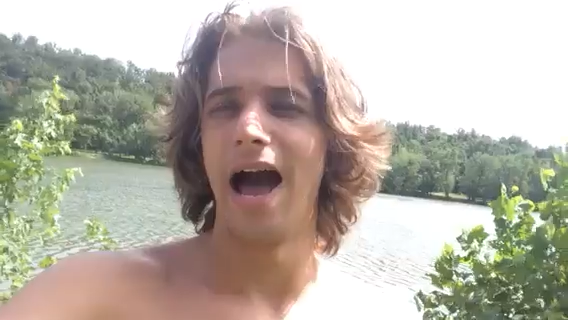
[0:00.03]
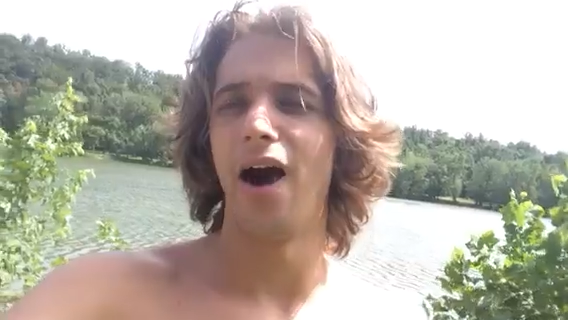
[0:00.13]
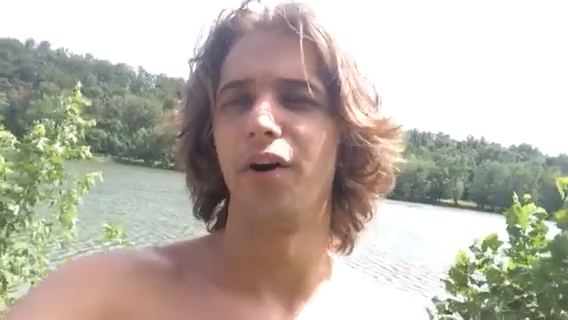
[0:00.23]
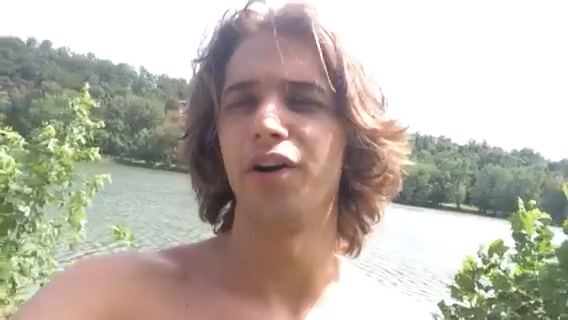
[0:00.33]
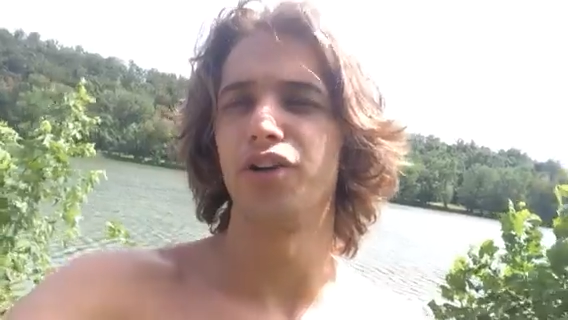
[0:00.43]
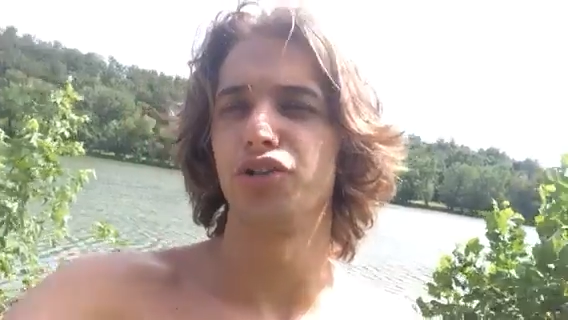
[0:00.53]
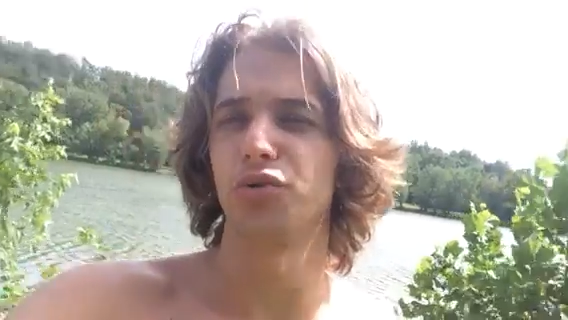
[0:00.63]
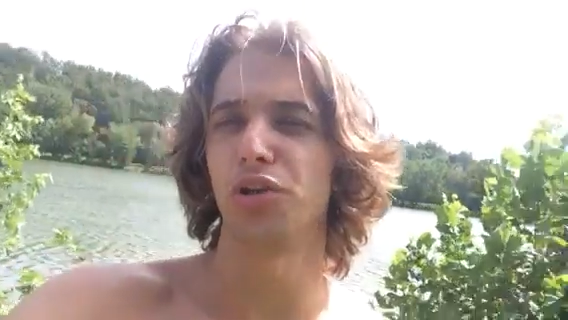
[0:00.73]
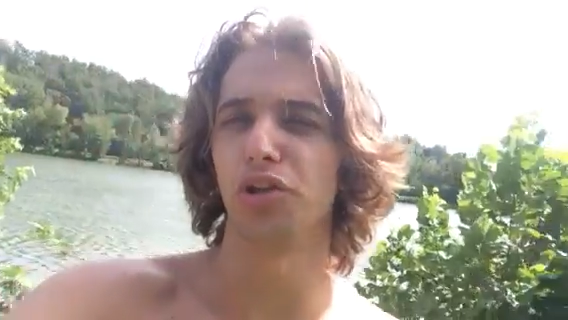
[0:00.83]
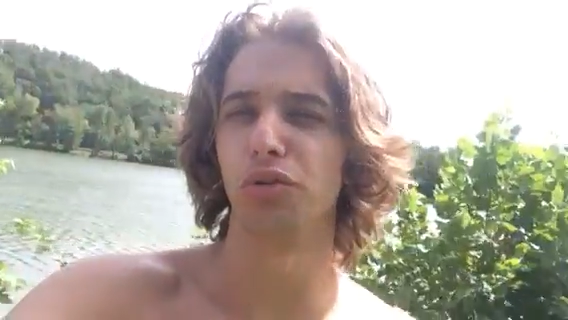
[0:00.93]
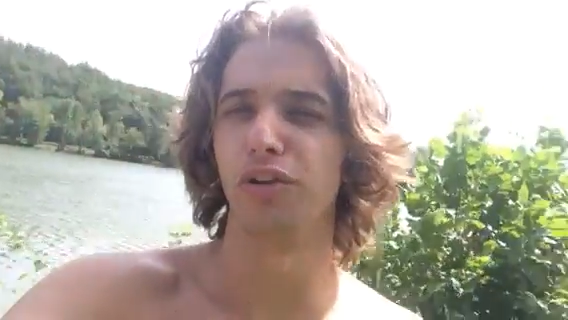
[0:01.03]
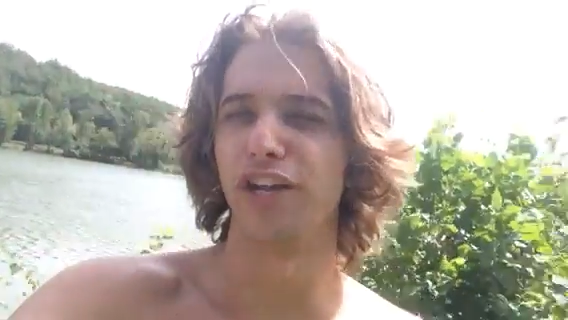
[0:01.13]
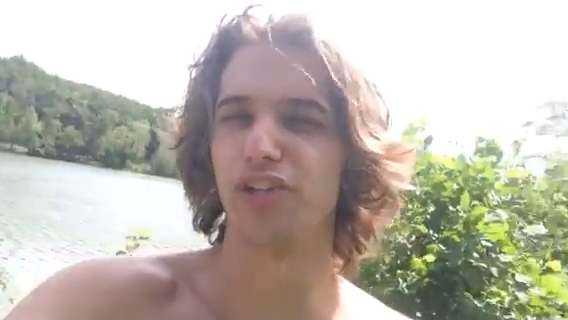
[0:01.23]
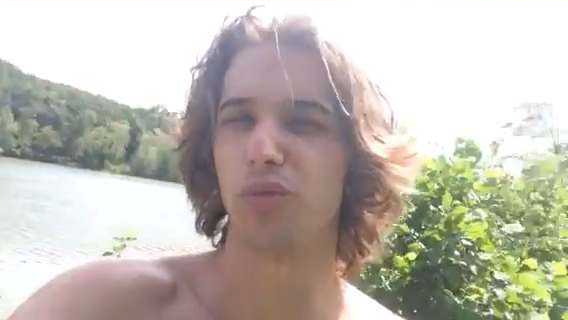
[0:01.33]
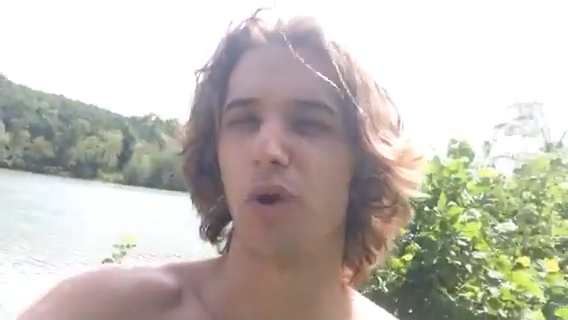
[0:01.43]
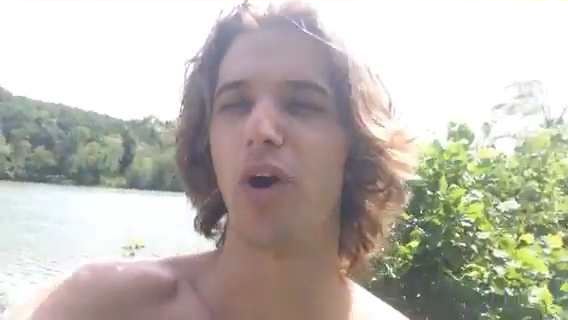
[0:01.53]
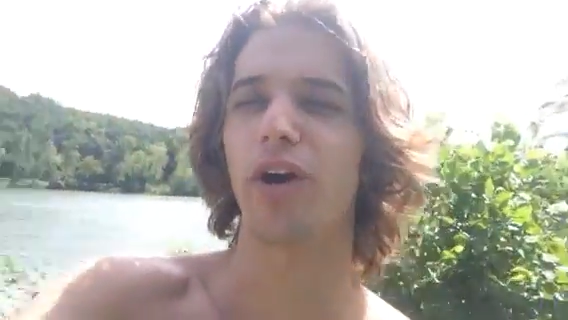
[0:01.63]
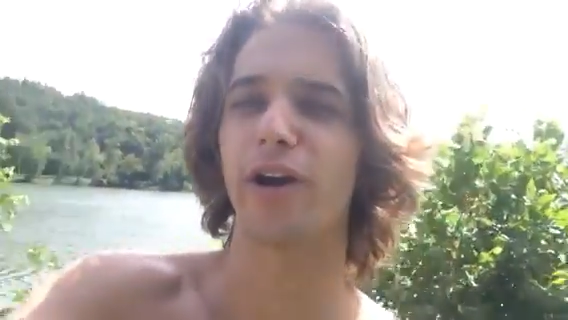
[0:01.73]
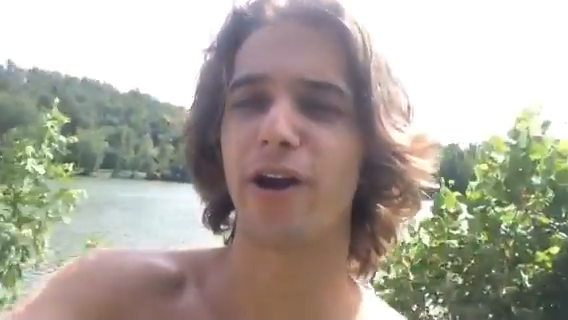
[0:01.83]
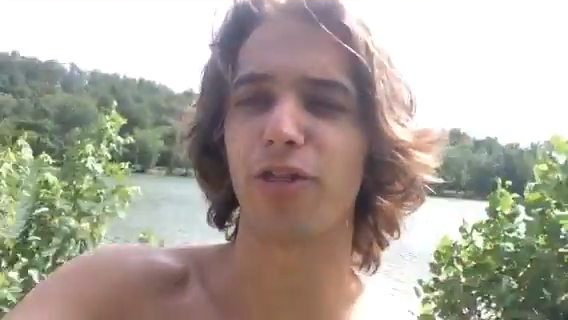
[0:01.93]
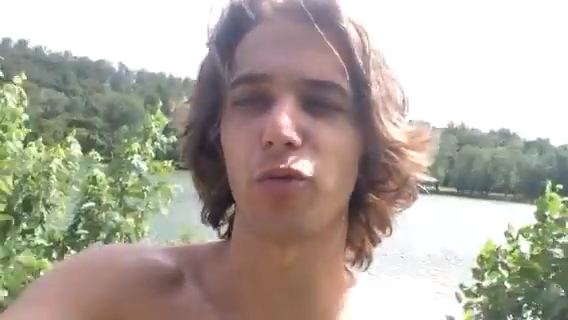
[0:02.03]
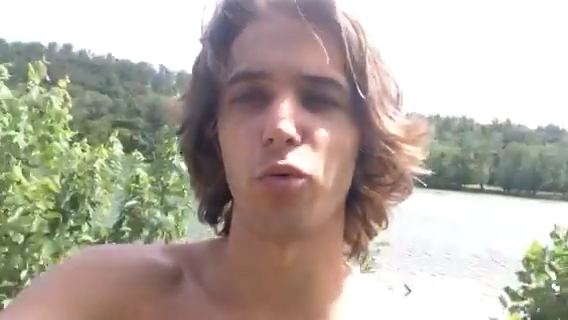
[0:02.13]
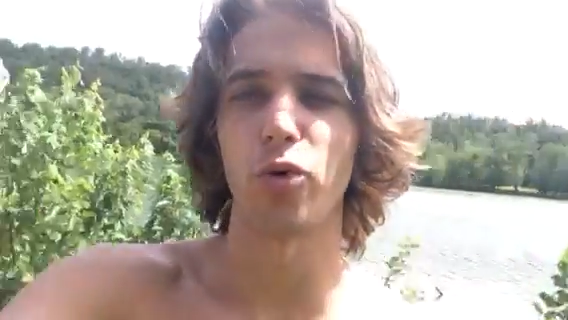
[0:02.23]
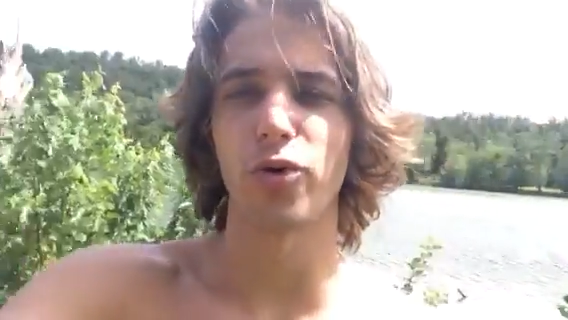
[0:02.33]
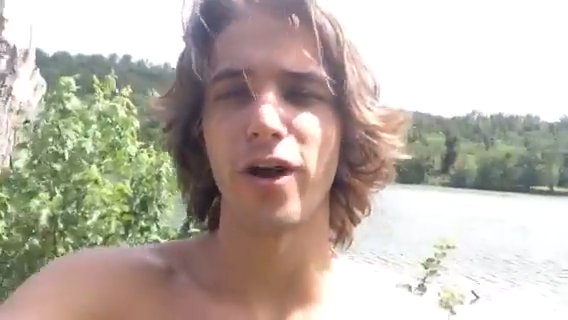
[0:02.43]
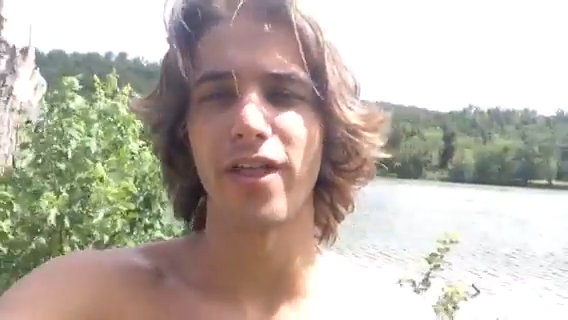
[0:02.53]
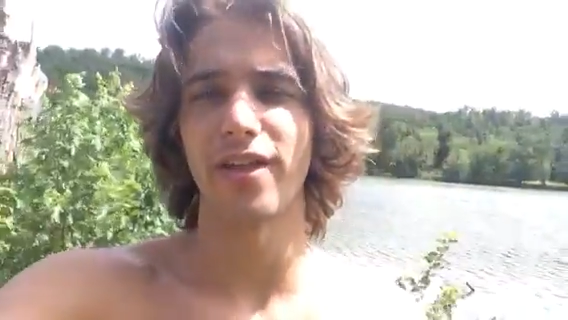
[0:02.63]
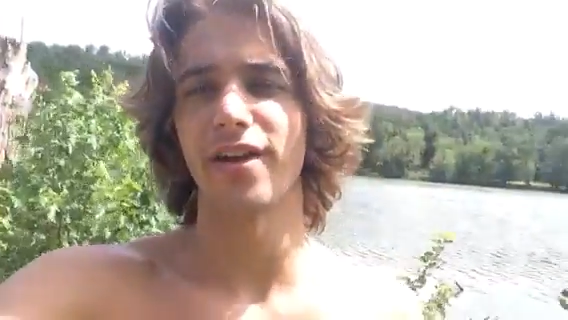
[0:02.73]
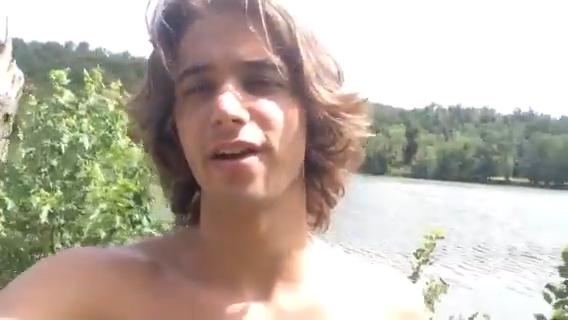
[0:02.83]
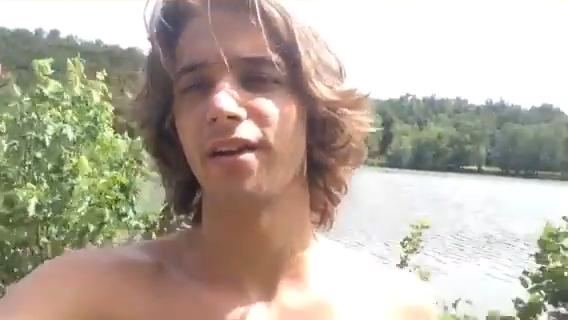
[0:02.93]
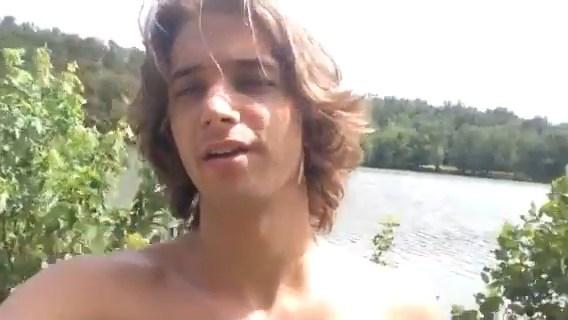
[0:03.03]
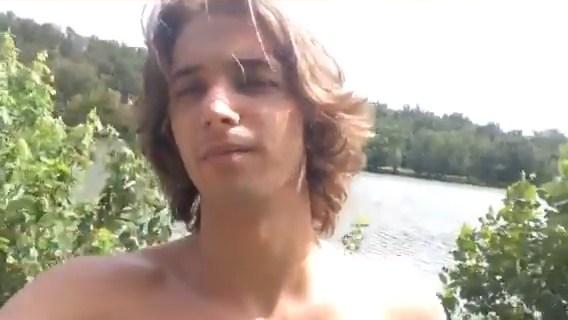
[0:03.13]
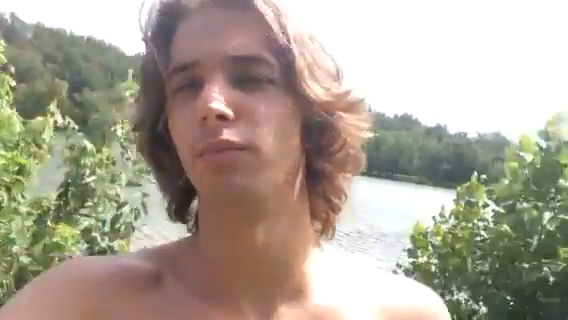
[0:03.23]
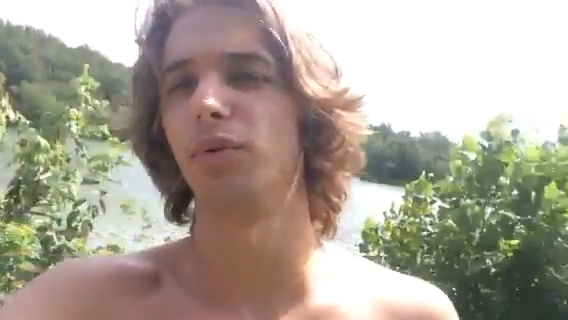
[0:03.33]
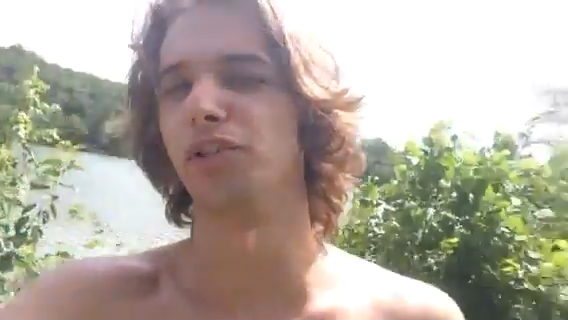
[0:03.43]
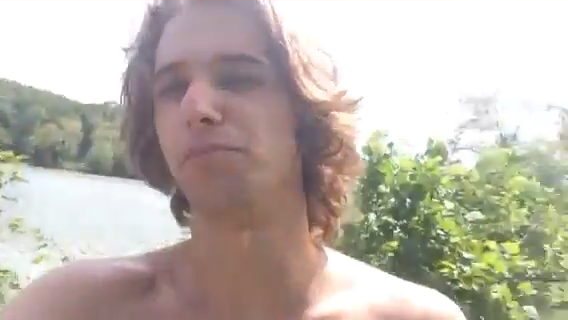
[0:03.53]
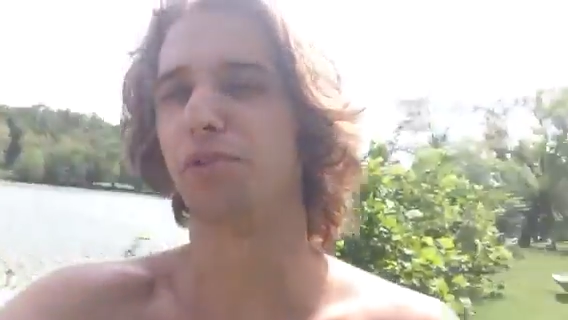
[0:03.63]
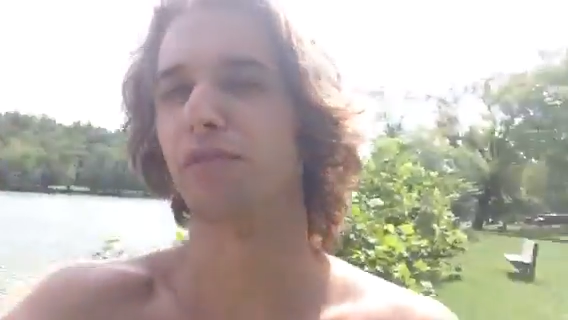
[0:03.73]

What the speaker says: out here enjoying a little nature walk. Got the water out there. Boy, it's